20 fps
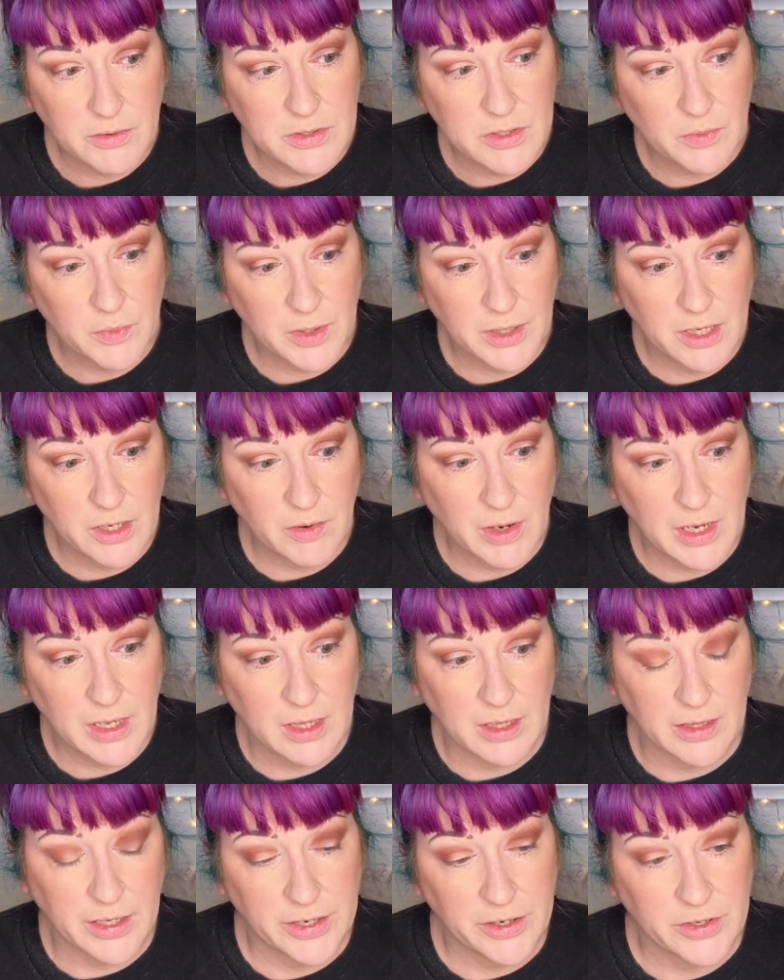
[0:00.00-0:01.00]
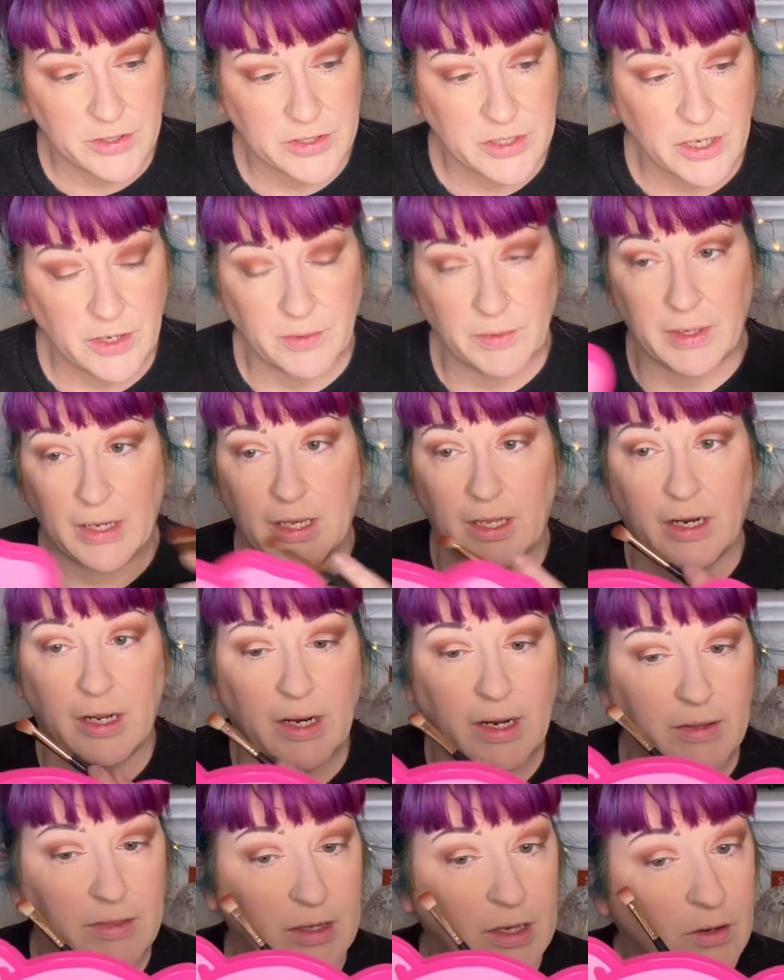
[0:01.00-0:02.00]
was a really great glitter tone in it.
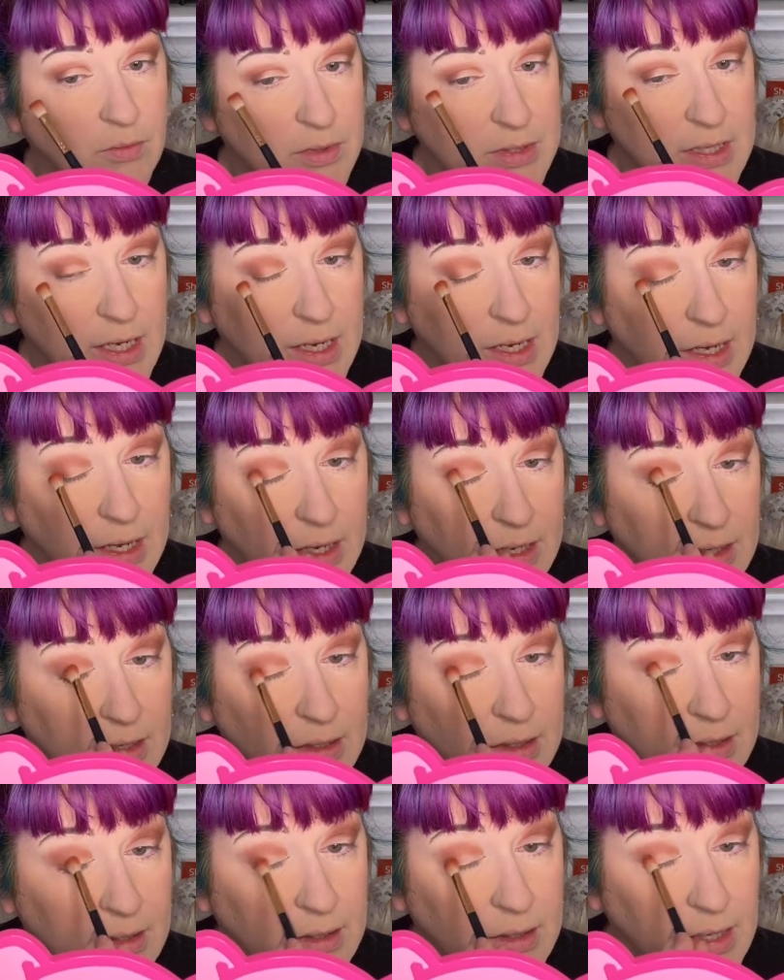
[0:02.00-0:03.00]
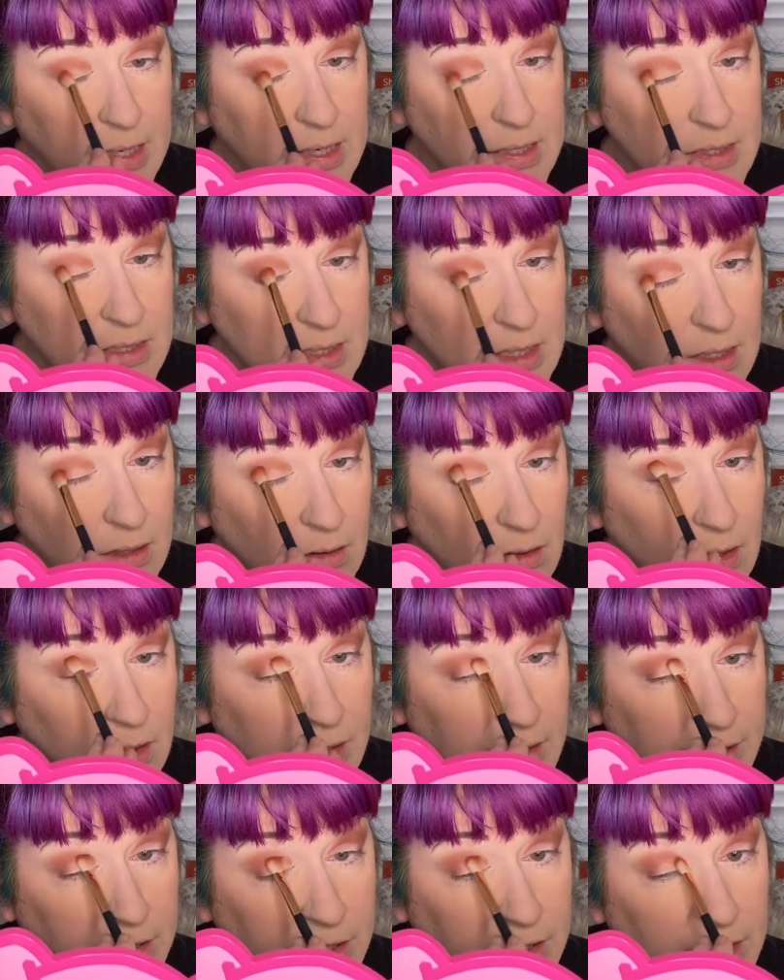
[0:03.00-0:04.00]
I think it was like a teal
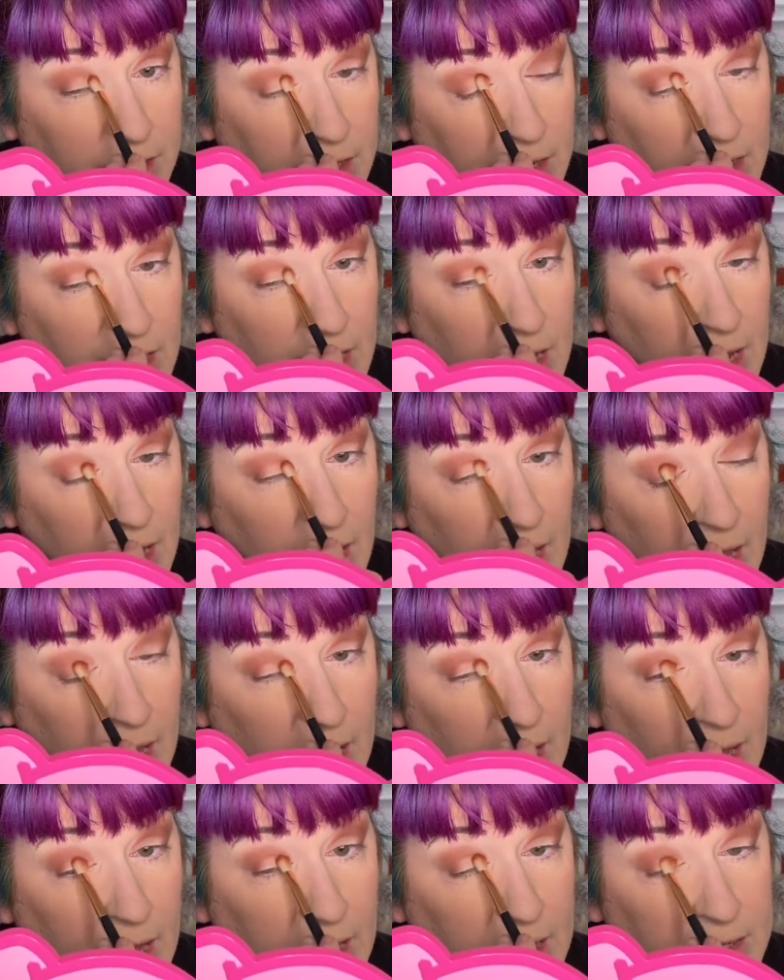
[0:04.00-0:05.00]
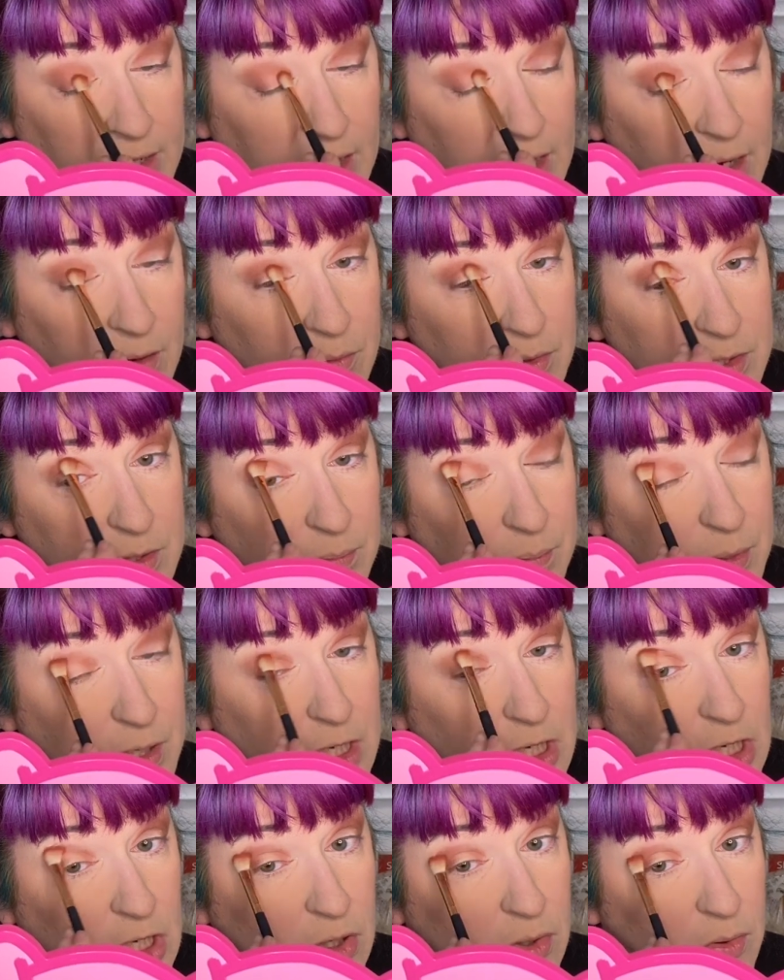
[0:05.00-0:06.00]
glitter, and it was
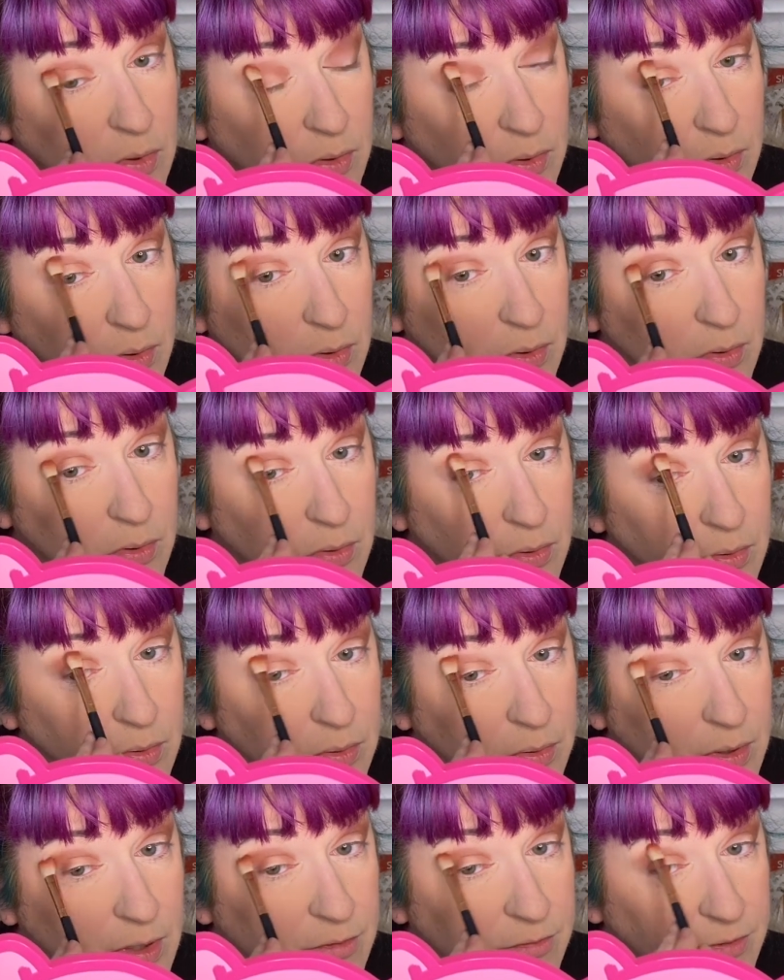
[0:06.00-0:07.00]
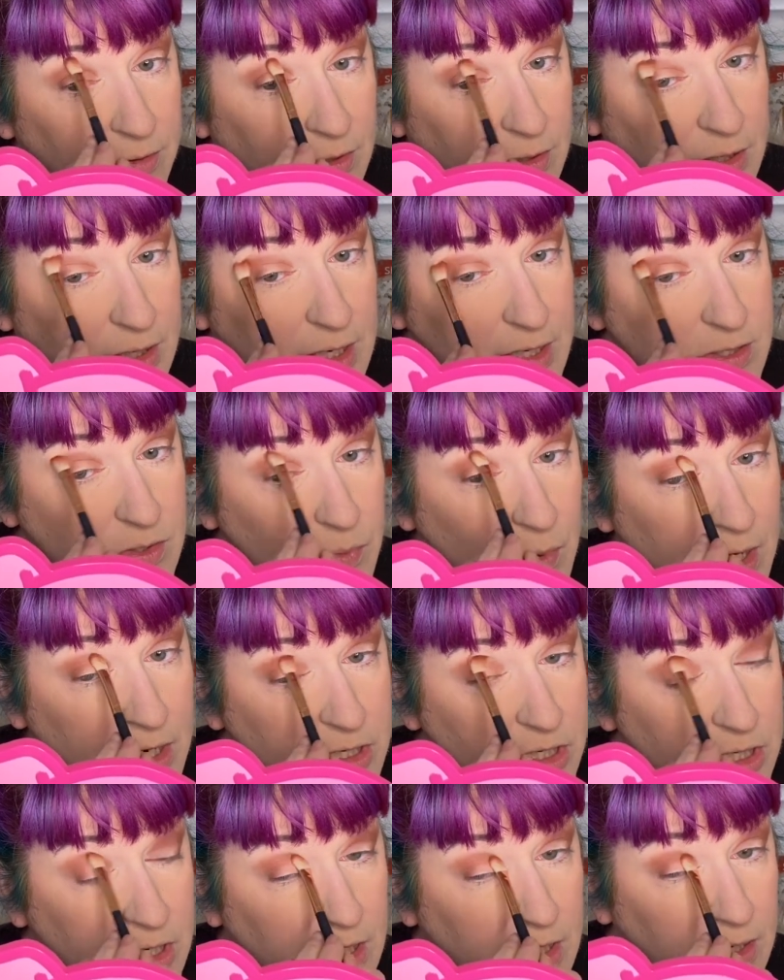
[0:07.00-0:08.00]
beautiful. And I
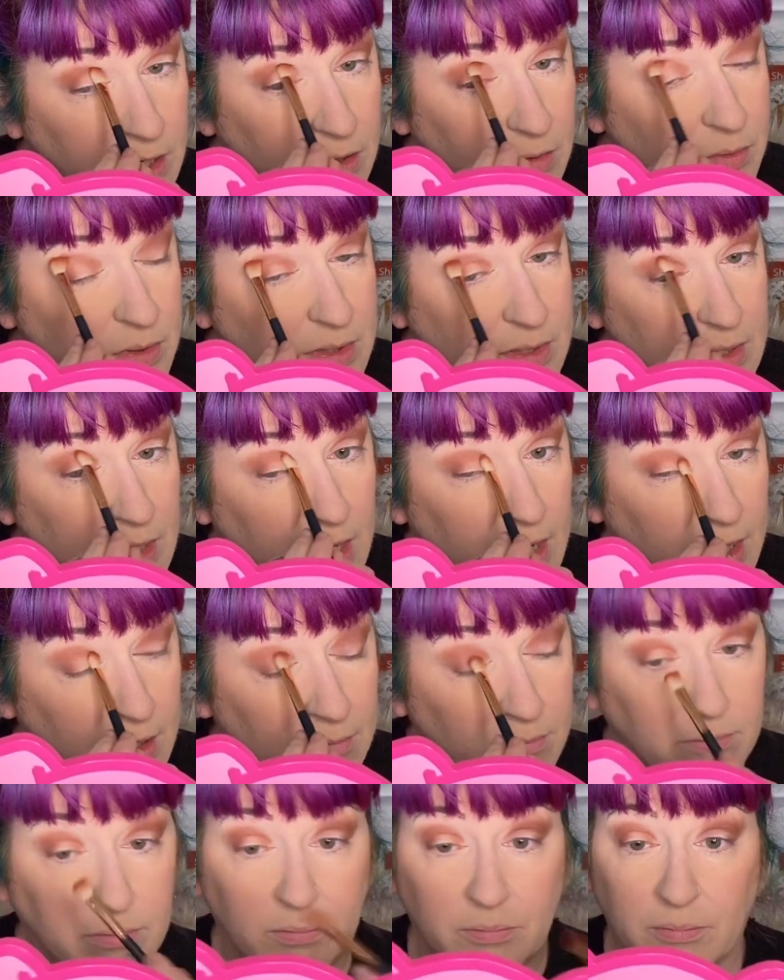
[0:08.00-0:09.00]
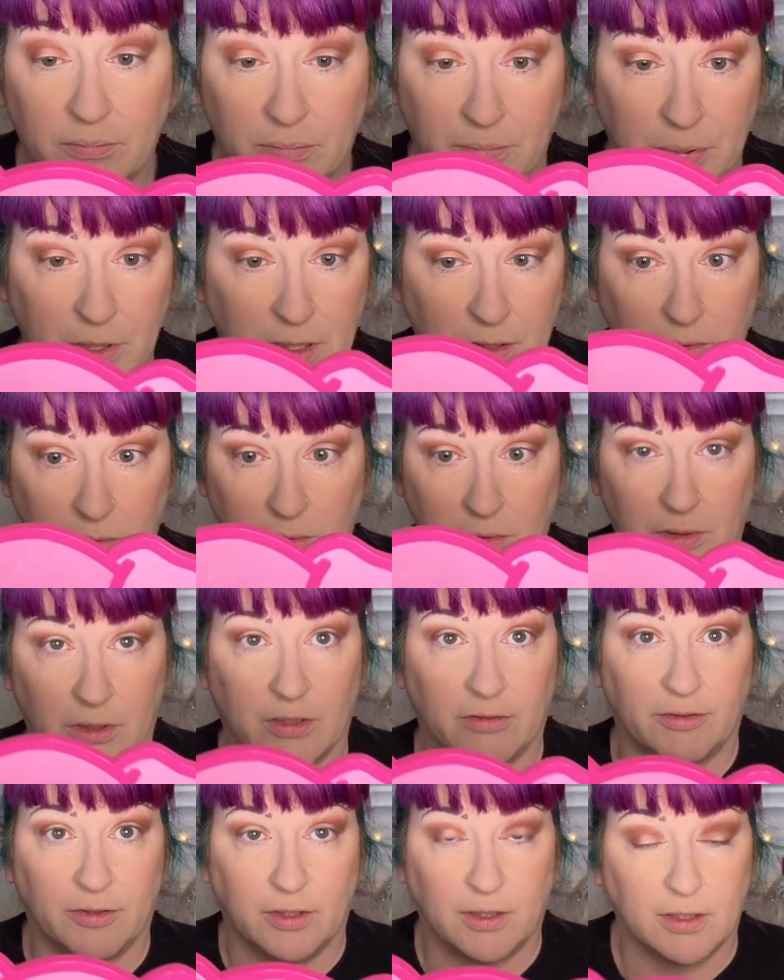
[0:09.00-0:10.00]
swatched it and it was like
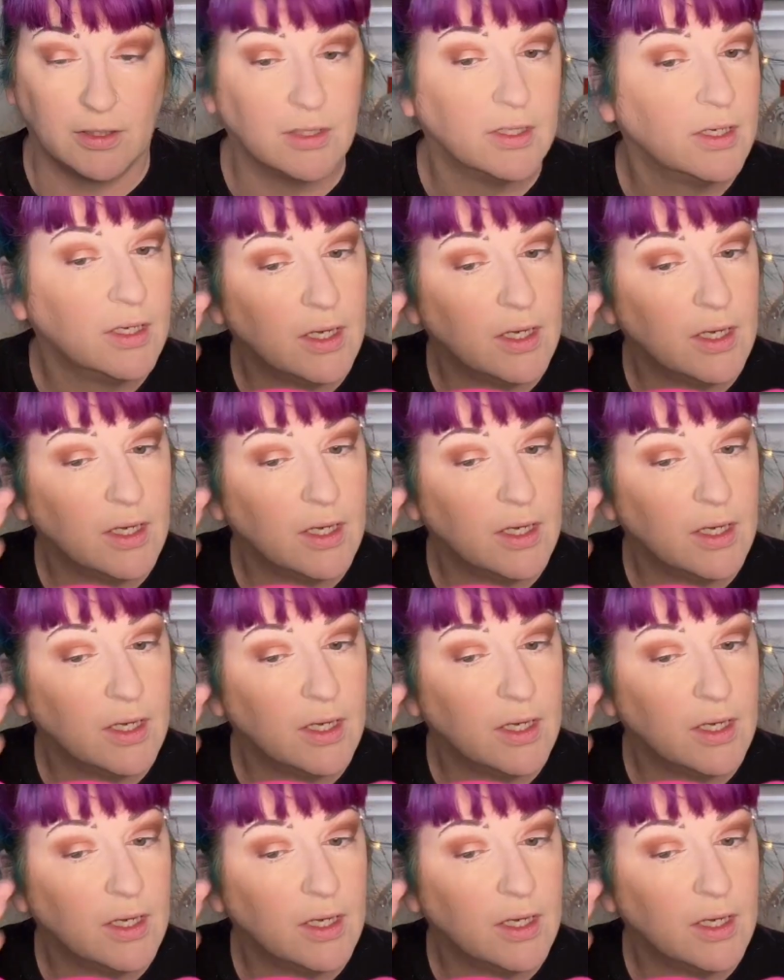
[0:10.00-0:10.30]
beautiful.